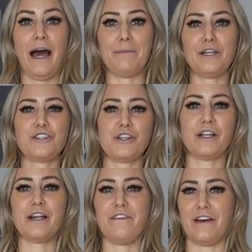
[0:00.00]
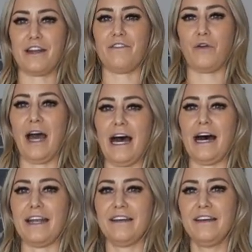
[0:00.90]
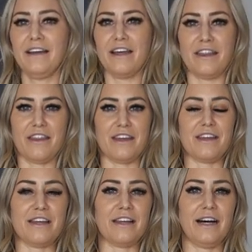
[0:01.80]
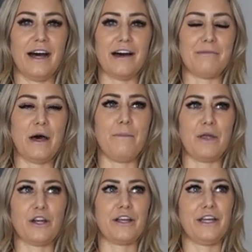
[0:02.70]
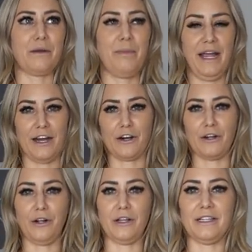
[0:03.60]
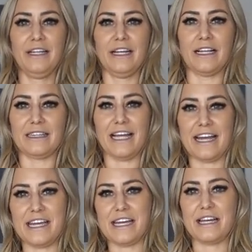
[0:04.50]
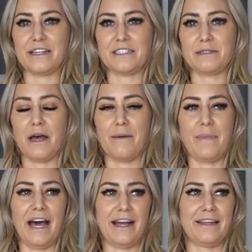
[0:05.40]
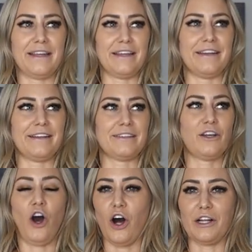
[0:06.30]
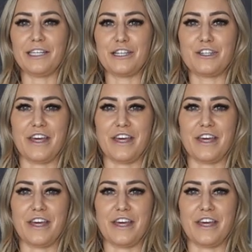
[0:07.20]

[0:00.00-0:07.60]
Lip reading: I'm not sure if any of you had the American Apparel leggings back in college.